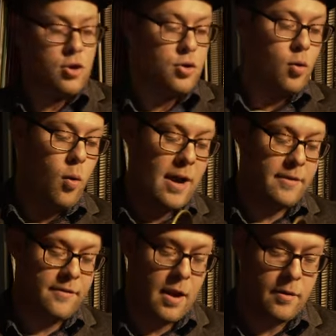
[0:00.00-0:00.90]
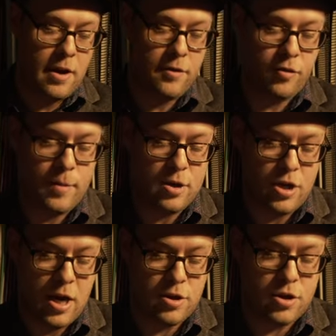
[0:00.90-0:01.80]
to quiet the sound of the instrument,
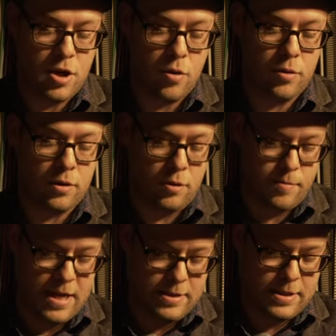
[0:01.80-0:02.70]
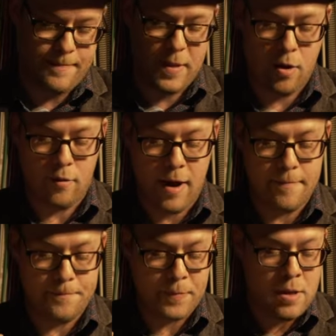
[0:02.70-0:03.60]
change the tone a little bit. All right.